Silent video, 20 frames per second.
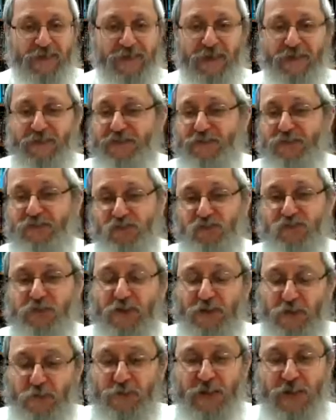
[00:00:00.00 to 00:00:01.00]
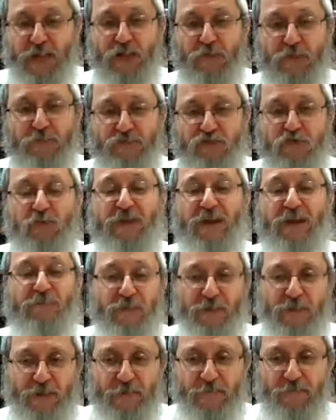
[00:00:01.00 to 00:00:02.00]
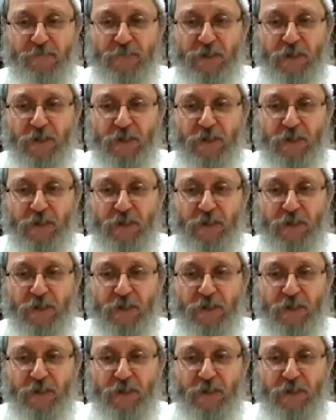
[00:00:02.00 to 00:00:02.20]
and this is true not only with alcohol, but it's true with everything.